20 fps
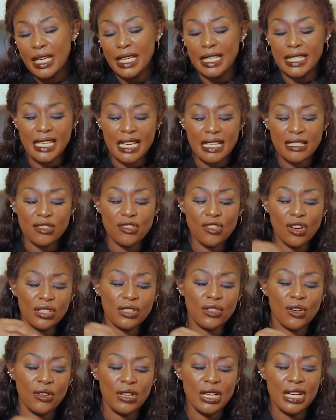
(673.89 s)
It does
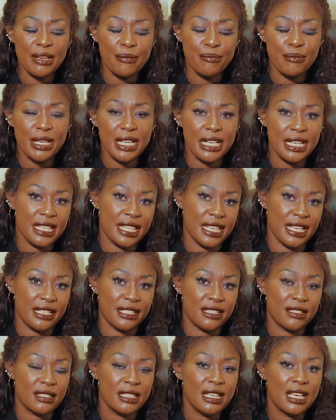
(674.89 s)
not only mean
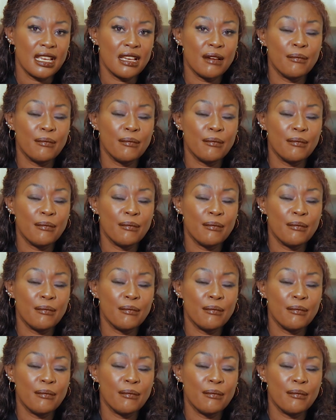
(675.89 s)
this,